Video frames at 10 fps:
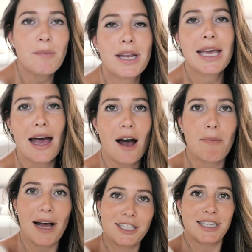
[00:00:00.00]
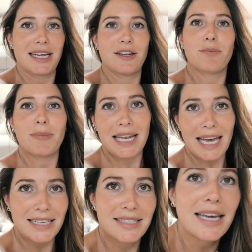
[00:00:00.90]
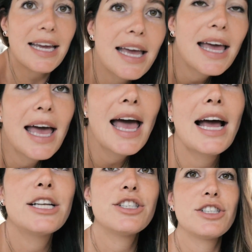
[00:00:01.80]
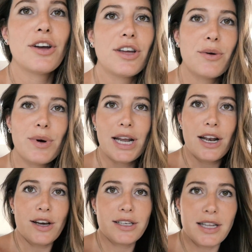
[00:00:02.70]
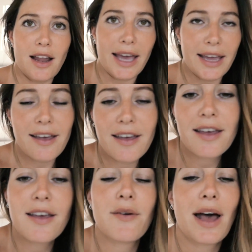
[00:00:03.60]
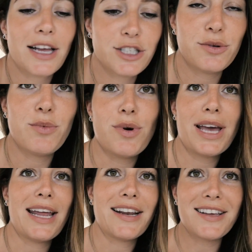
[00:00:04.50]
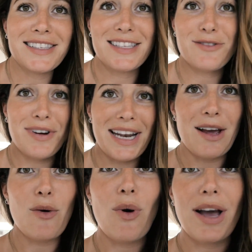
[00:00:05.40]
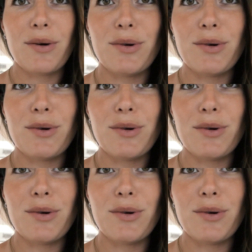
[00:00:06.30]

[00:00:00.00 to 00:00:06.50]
I'm going to get up actually, not be lazy, and show you what it looks like as you walk in, because it's really quite